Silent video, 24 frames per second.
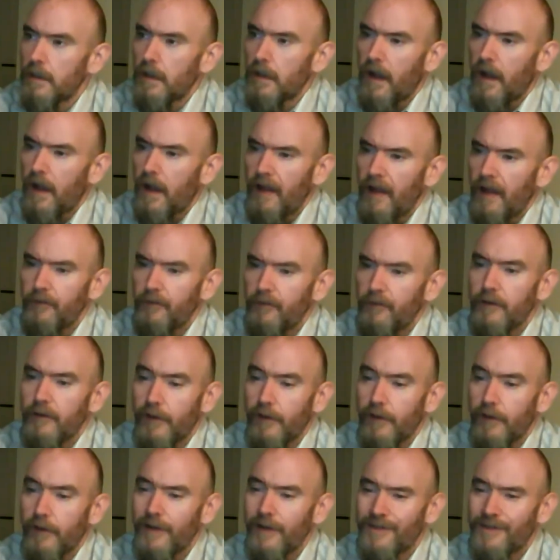I feel
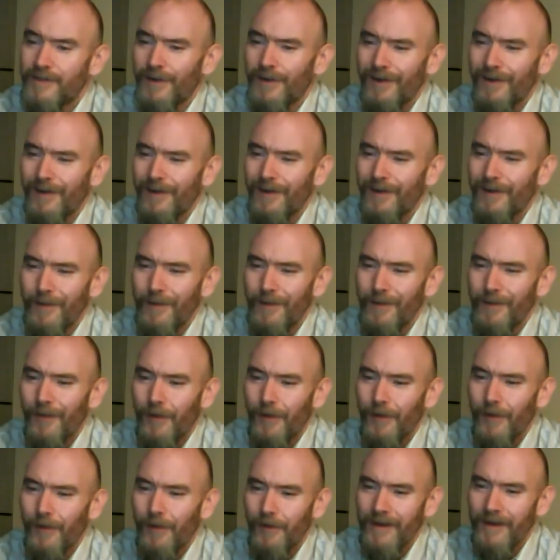very strongly about
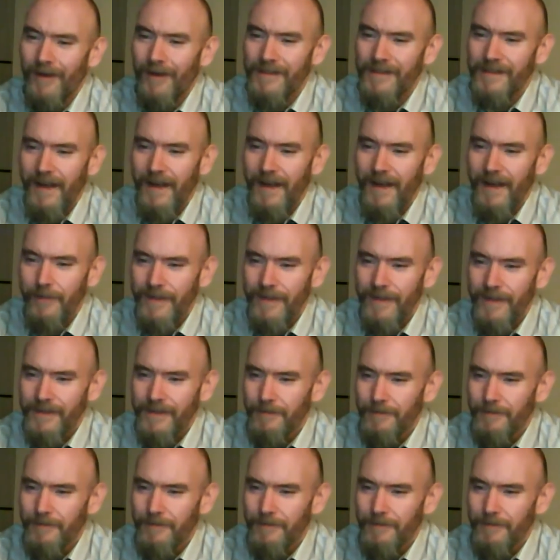Walmart. Is it obvious?